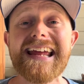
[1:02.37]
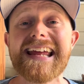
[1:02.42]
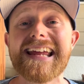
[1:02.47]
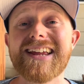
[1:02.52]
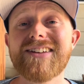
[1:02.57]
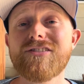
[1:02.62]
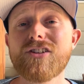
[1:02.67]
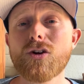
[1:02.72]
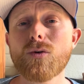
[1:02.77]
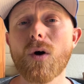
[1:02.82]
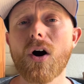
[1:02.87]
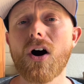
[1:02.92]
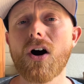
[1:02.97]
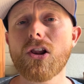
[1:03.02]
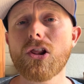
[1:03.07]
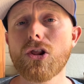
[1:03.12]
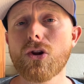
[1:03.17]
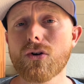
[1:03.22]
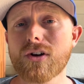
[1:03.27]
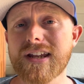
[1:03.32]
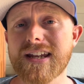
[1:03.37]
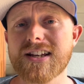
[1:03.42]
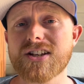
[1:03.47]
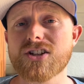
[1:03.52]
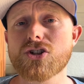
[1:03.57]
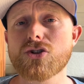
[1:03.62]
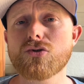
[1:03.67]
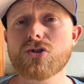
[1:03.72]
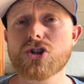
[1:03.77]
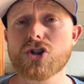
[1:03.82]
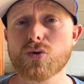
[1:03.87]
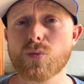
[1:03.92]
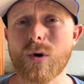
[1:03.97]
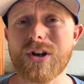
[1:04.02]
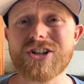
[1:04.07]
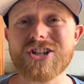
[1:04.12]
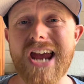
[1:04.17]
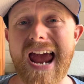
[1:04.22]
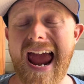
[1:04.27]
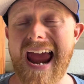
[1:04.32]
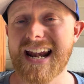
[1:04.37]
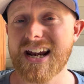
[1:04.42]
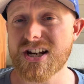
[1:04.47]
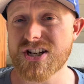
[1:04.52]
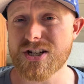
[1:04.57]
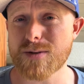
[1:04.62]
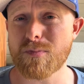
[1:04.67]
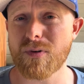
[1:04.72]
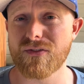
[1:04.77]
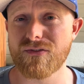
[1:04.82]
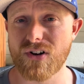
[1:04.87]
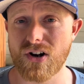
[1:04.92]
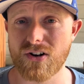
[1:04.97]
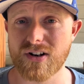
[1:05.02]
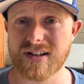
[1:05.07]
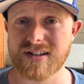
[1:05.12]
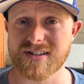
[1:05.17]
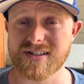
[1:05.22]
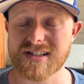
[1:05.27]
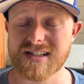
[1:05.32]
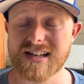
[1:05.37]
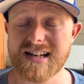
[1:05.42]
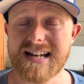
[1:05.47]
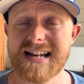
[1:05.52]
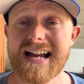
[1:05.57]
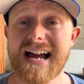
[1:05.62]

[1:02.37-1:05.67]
If you are looking to switch energy providers,